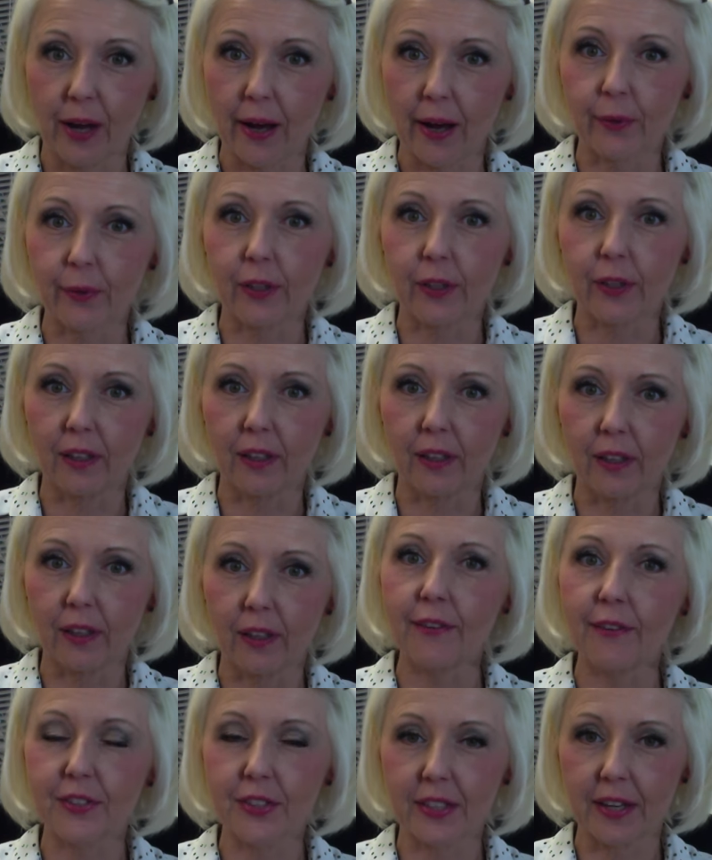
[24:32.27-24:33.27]
I would
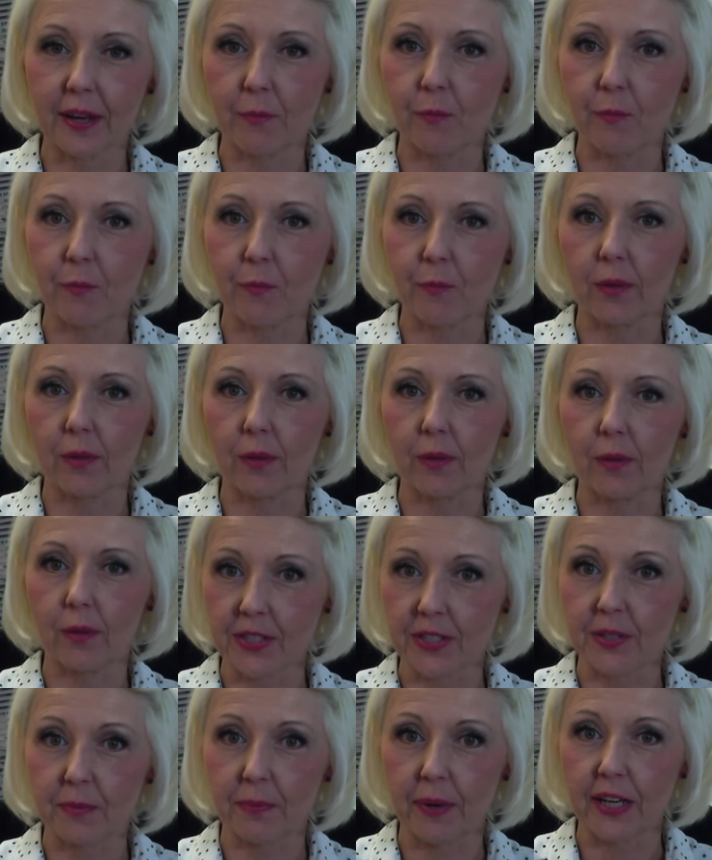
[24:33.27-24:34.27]
love to get more
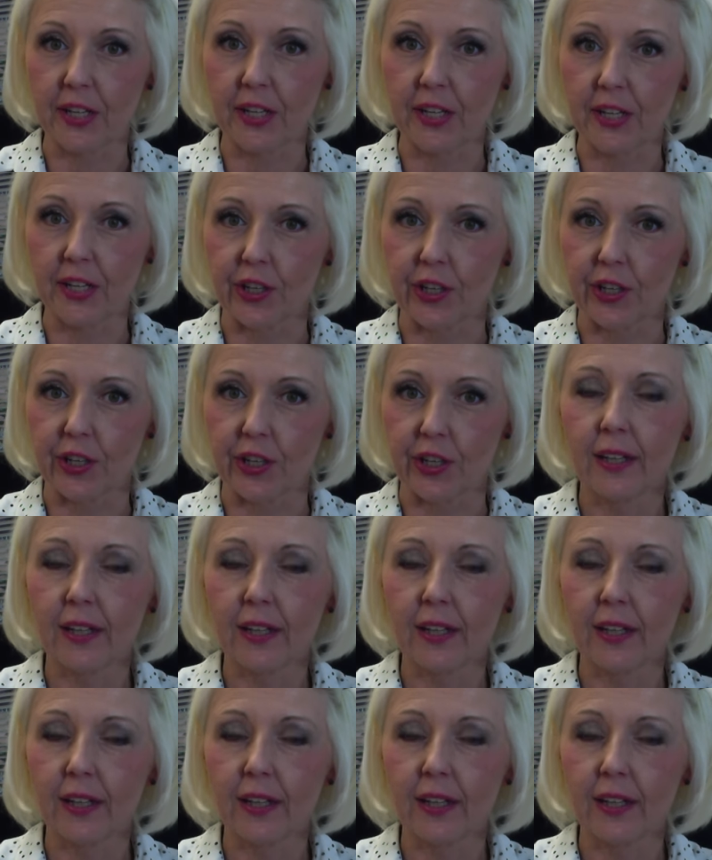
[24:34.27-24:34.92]
participation.